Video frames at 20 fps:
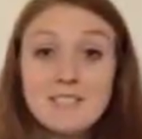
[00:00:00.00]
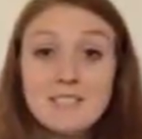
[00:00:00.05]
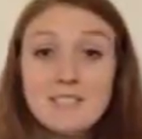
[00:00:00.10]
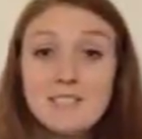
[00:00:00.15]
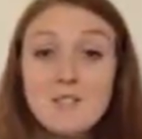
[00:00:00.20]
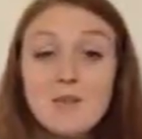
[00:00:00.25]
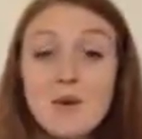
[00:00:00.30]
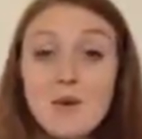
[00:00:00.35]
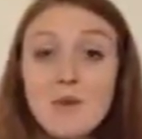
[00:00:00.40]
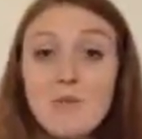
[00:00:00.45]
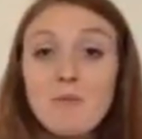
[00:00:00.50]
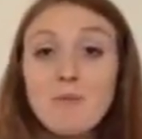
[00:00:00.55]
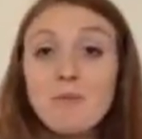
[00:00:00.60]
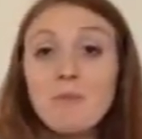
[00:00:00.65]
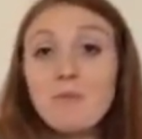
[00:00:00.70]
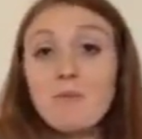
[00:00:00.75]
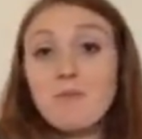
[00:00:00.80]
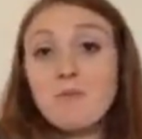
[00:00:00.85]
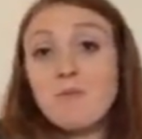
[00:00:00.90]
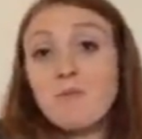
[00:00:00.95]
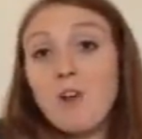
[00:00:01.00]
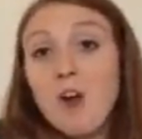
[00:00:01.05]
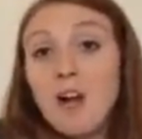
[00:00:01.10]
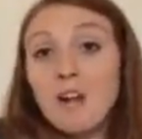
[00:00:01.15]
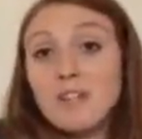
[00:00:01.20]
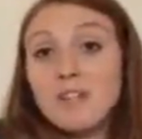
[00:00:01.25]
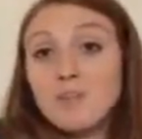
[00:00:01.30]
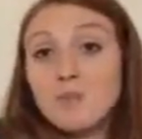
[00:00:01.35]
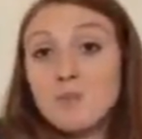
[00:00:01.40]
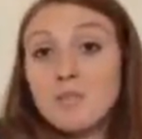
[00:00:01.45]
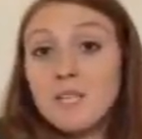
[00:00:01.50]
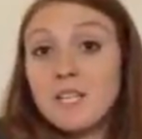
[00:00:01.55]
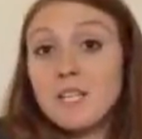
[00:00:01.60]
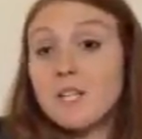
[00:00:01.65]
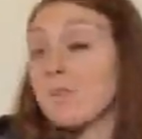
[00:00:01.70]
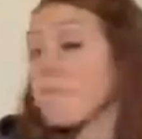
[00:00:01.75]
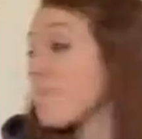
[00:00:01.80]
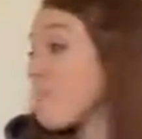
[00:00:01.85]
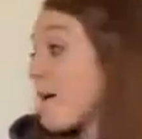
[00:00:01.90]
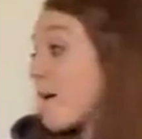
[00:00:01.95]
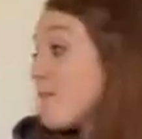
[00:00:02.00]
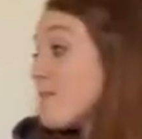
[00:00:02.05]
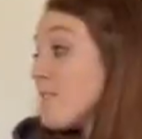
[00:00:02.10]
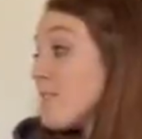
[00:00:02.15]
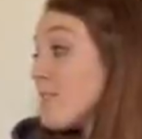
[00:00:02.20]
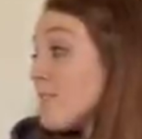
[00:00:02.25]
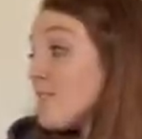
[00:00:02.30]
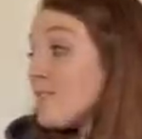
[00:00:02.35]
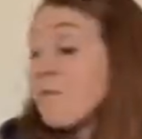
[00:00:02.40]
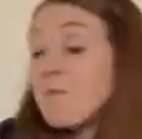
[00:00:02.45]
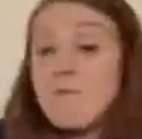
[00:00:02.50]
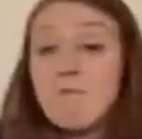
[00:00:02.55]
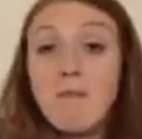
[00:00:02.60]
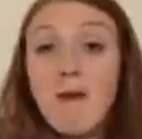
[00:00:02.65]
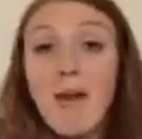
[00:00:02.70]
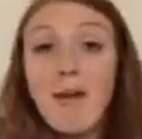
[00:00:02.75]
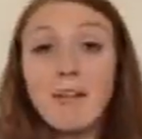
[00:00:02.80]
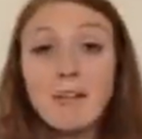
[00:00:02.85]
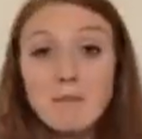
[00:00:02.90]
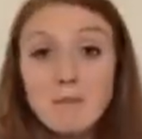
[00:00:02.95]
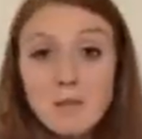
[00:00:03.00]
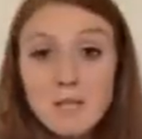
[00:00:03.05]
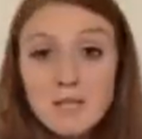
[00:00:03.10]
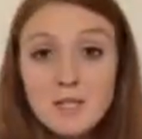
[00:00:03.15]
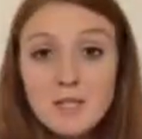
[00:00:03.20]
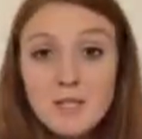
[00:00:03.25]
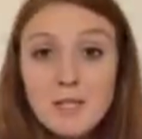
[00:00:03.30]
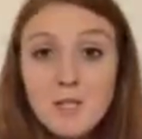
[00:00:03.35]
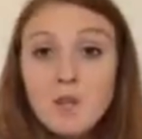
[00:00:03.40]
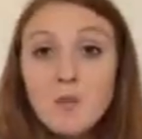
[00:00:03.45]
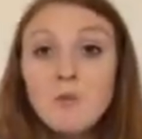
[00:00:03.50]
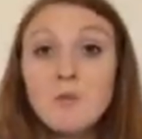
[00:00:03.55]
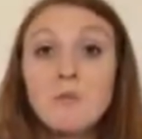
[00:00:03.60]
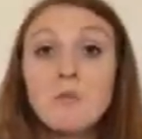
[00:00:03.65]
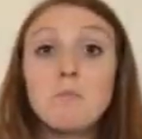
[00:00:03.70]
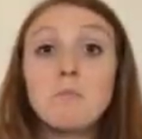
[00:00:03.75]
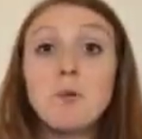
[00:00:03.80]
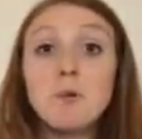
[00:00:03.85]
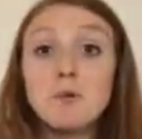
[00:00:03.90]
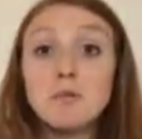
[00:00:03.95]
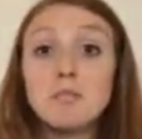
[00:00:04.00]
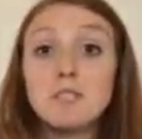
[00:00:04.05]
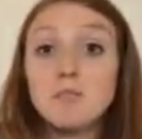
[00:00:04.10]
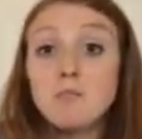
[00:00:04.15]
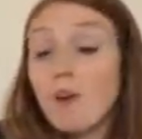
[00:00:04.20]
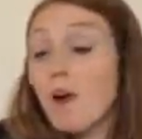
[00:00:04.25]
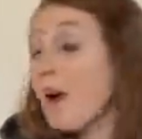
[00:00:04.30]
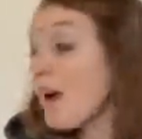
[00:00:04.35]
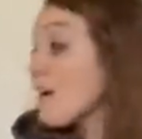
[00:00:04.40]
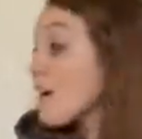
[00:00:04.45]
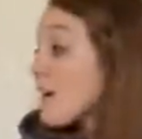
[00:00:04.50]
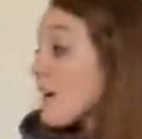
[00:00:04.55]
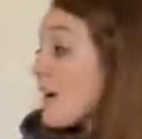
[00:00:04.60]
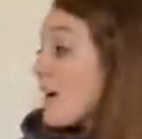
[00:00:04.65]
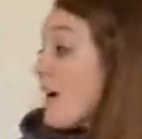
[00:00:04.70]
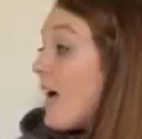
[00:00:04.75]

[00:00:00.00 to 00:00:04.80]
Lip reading: So our rock is really going to melt into magma or molten rock,